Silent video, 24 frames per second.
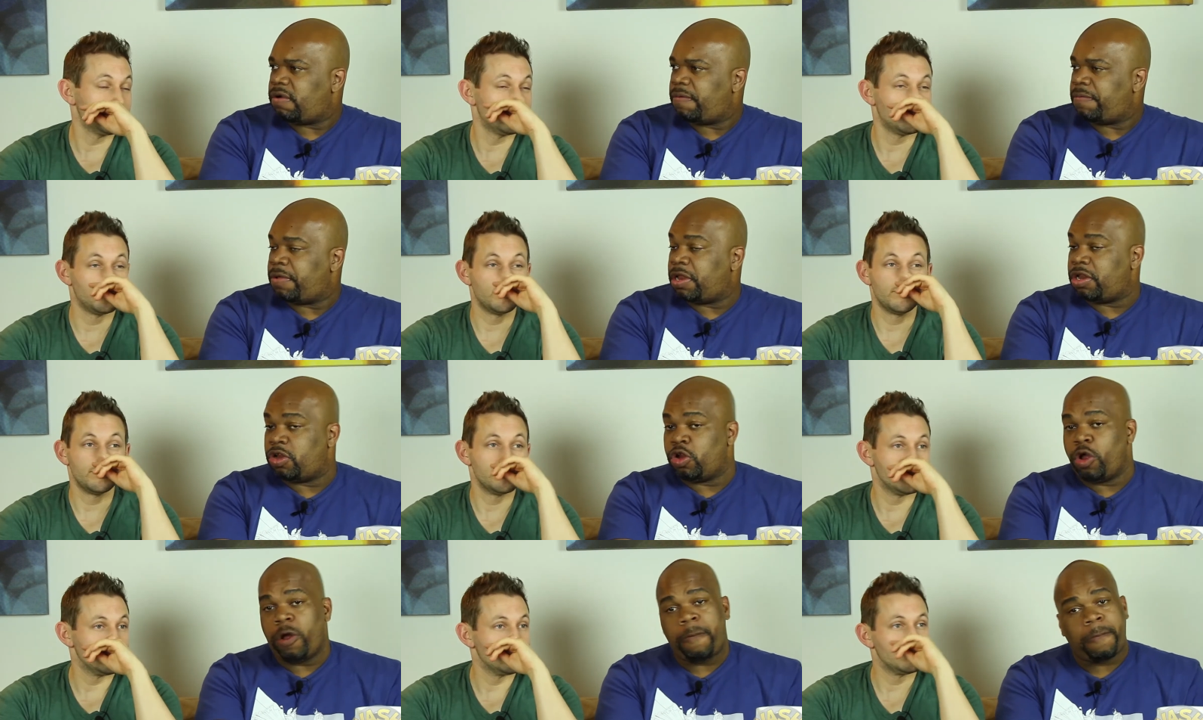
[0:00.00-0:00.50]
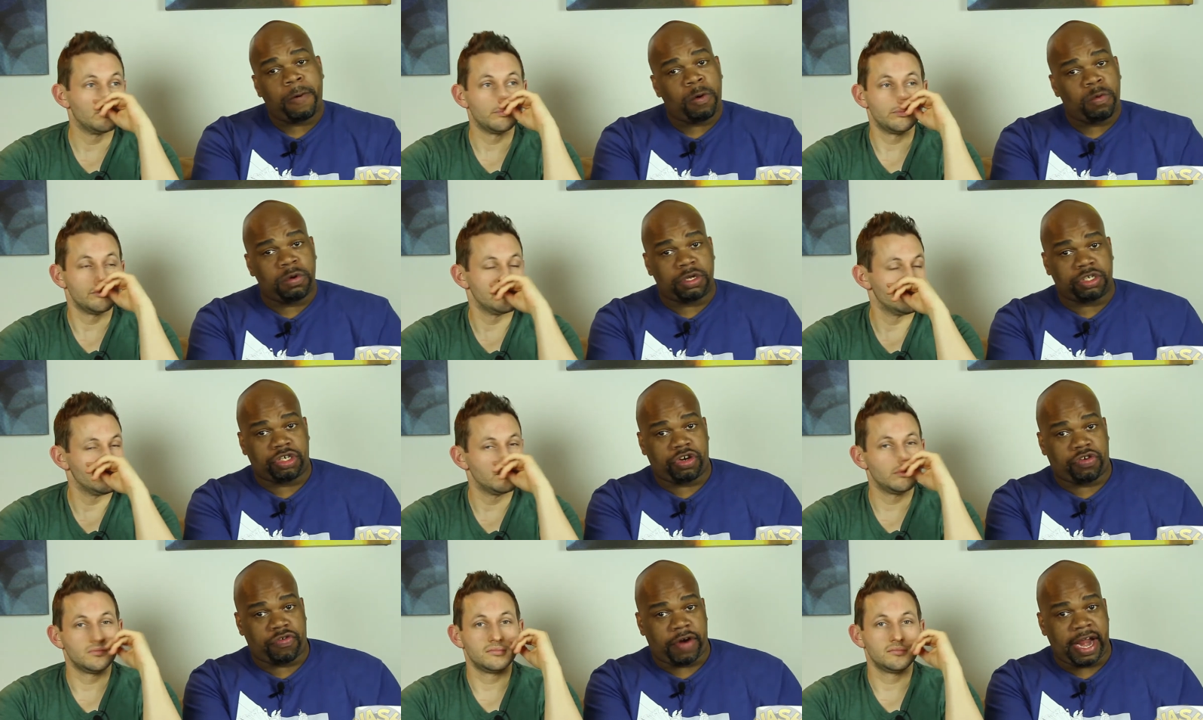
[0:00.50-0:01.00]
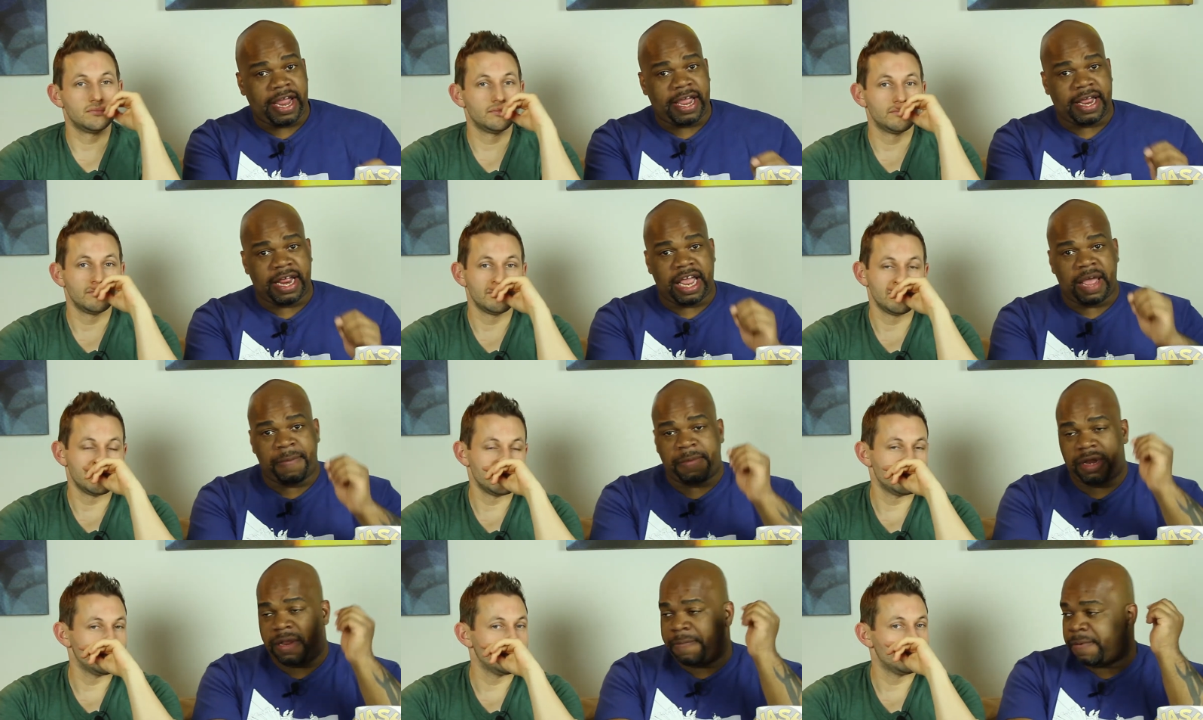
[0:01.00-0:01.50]
Speaker 1: But Looper was great.
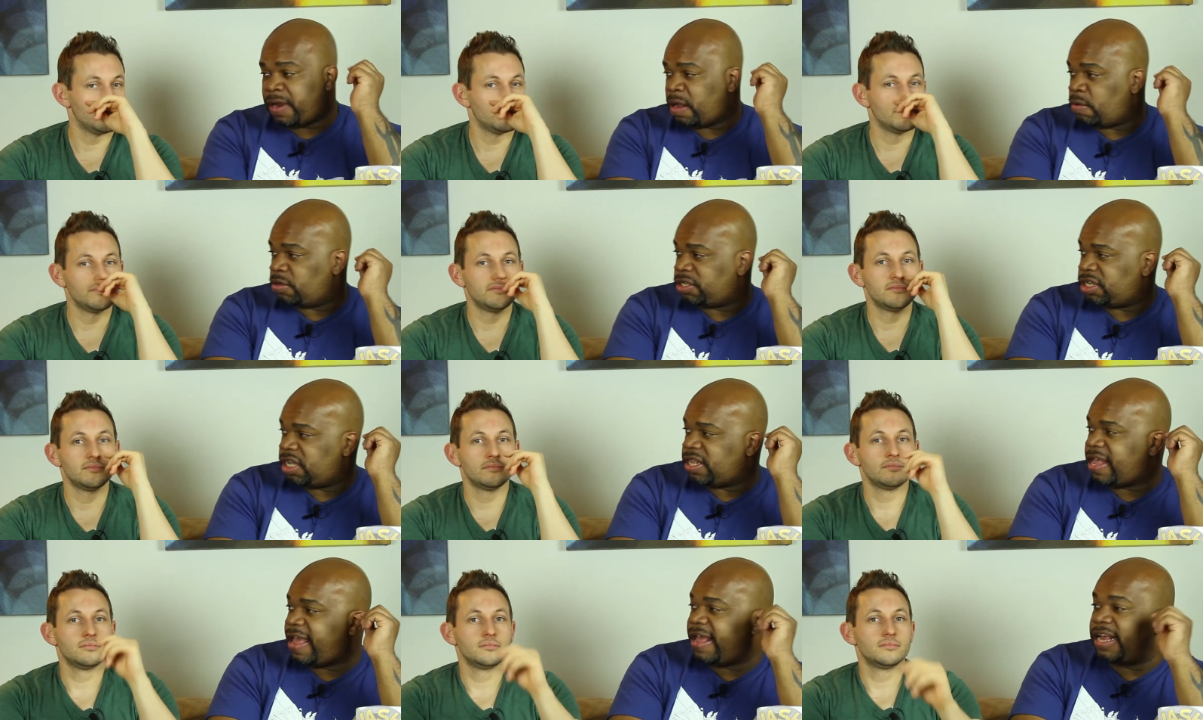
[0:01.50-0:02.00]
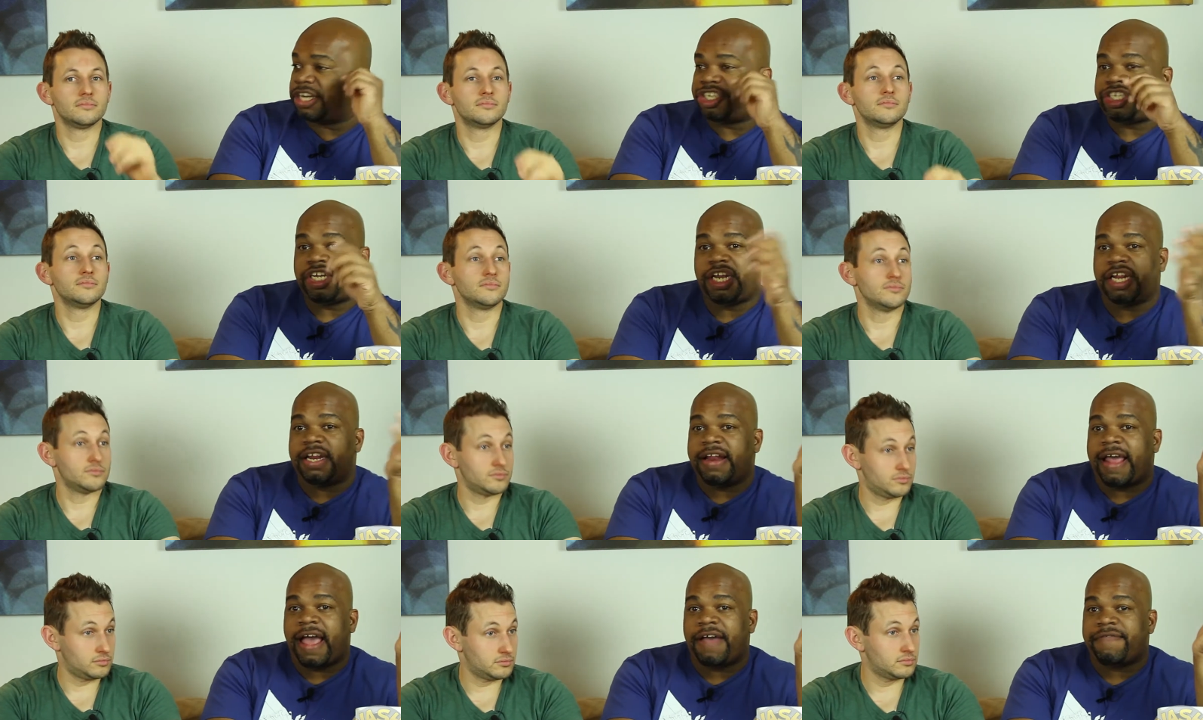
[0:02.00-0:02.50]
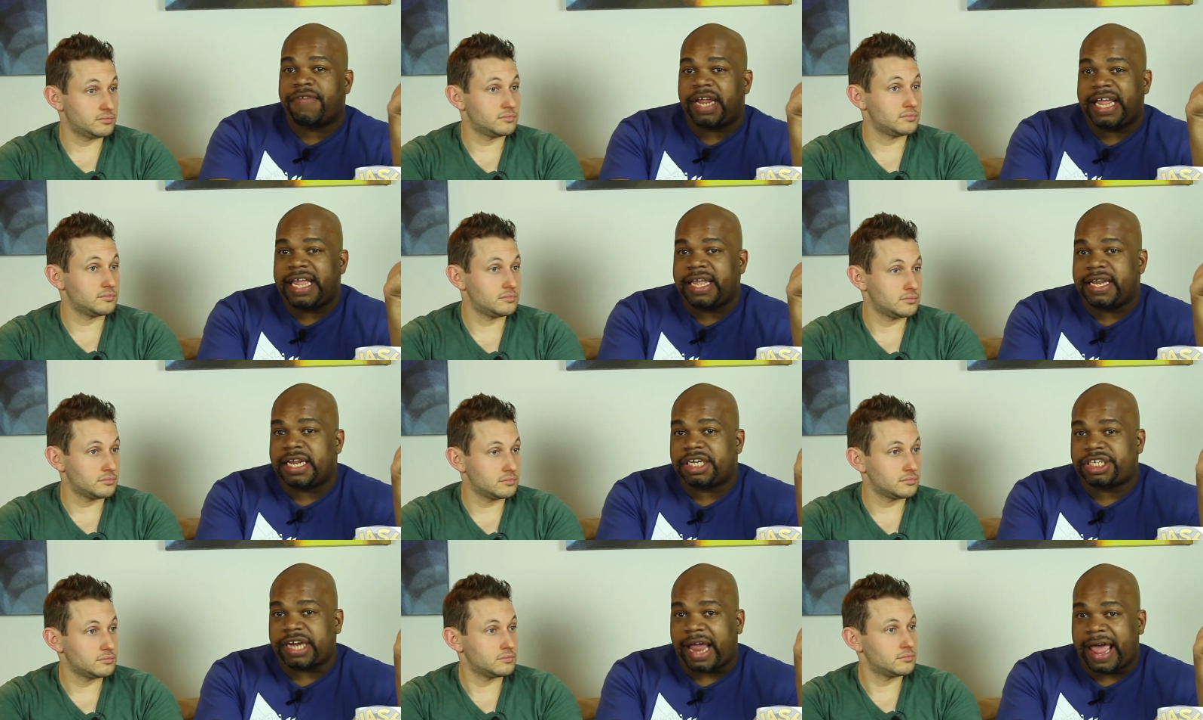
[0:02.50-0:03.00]
Emily Blunt was in that, and she didn't have an
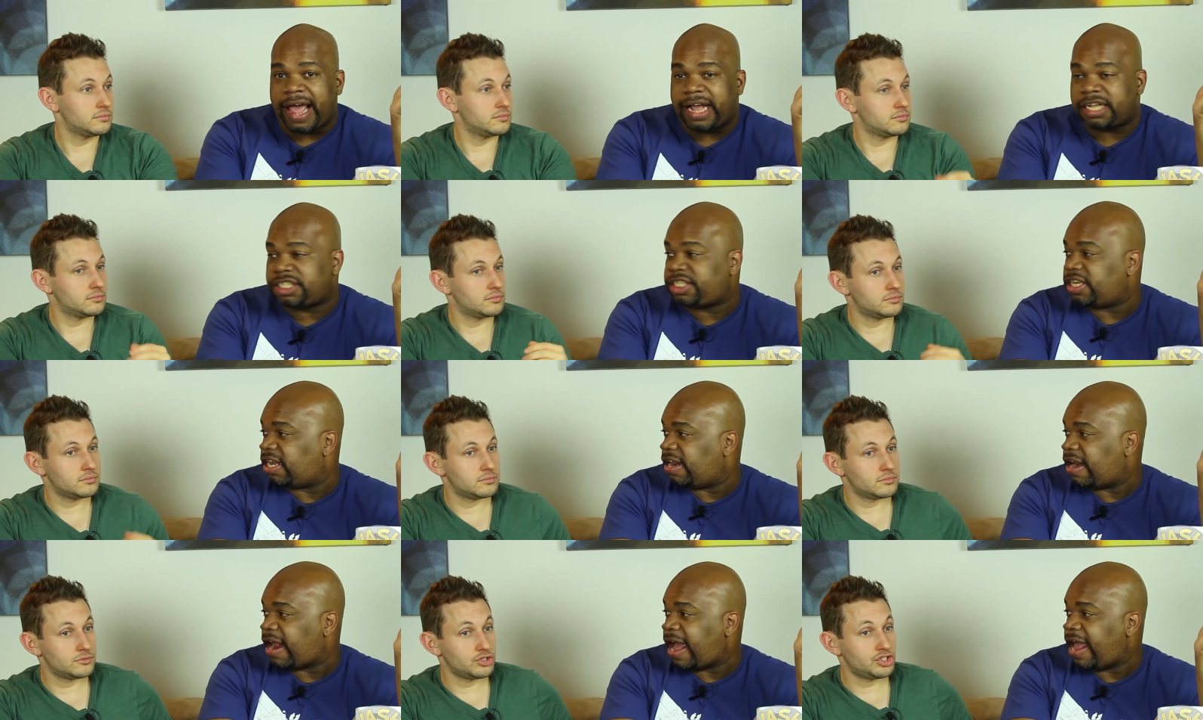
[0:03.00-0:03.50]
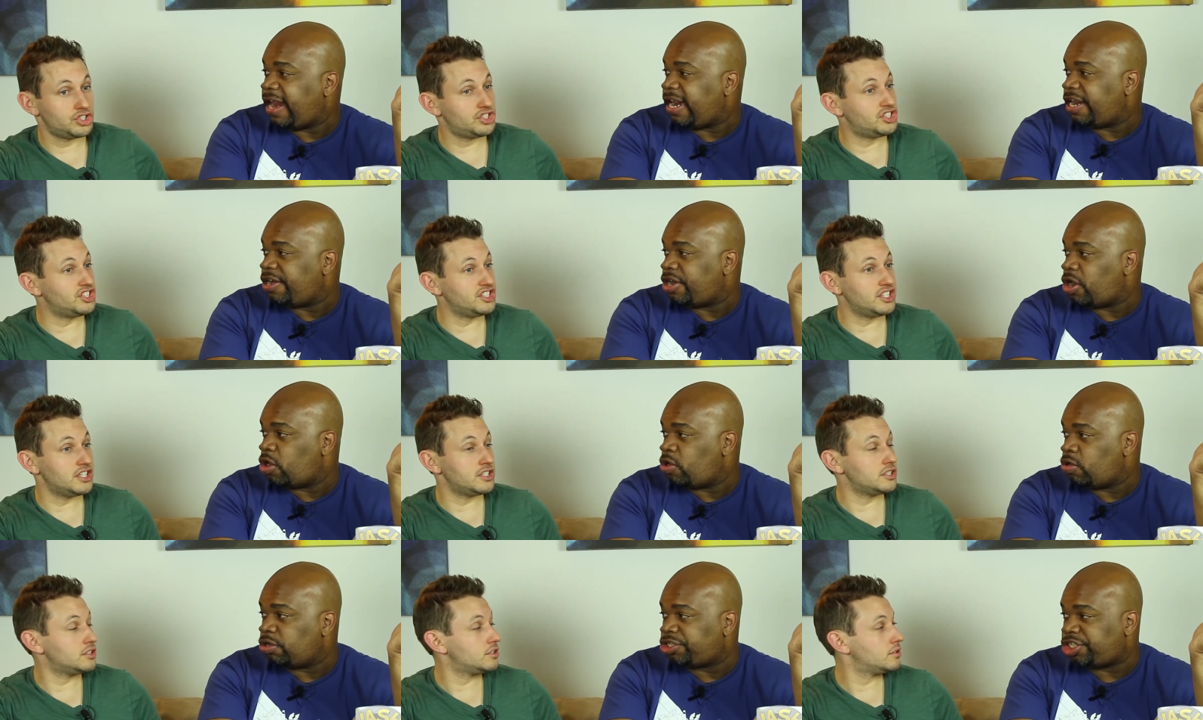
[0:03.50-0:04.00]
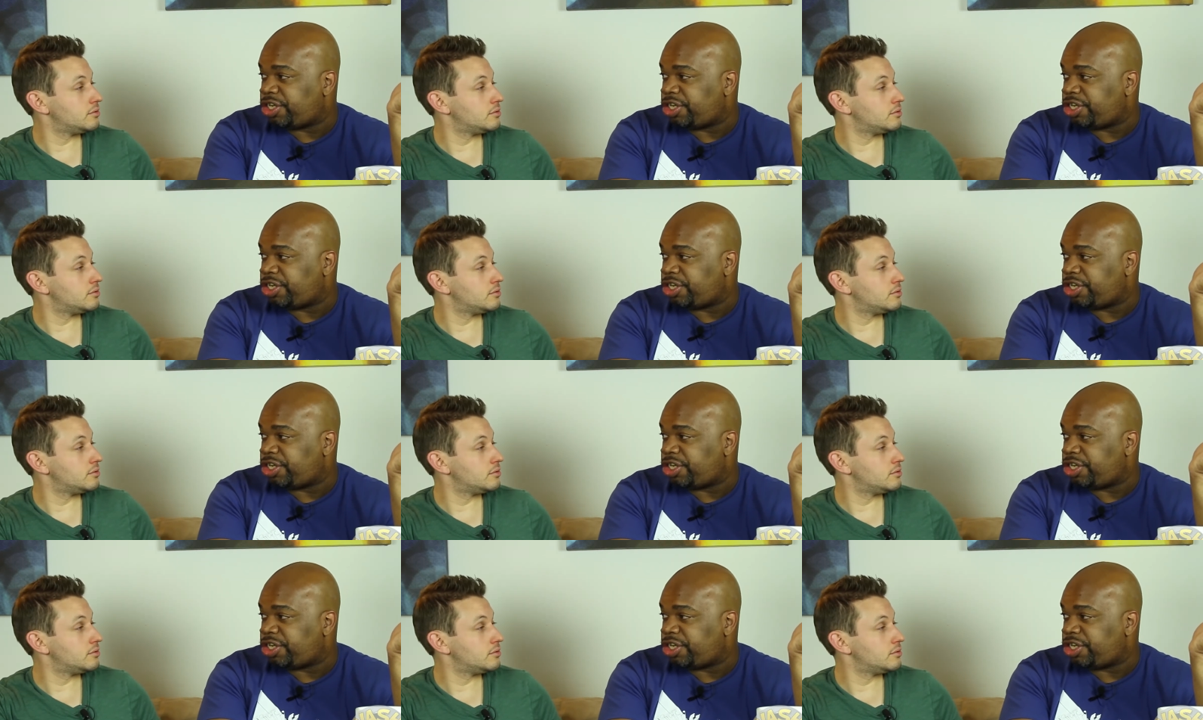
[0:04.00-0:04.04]
English accent. I didn't she know didn't.